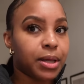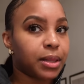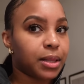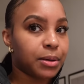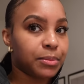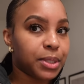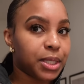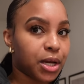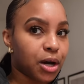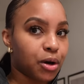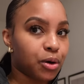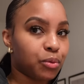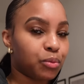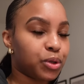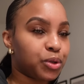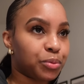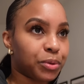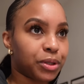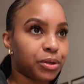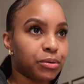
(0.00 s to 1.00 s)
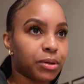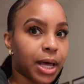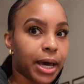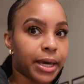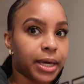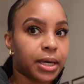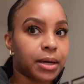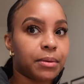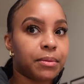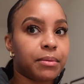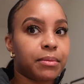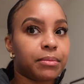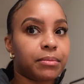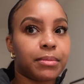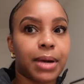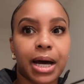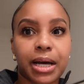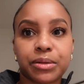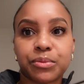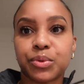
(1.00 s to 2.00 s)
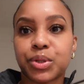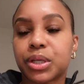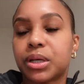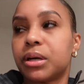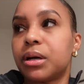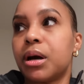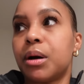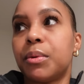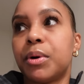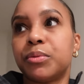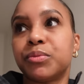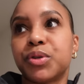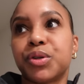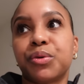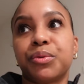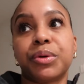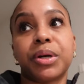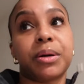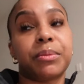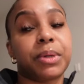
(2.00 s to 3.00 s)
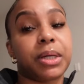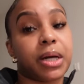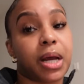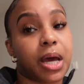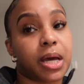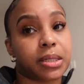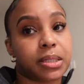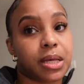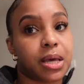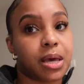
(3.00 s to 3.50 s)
and let me know which one you like my husband's gonna come home soon i'm gonna ask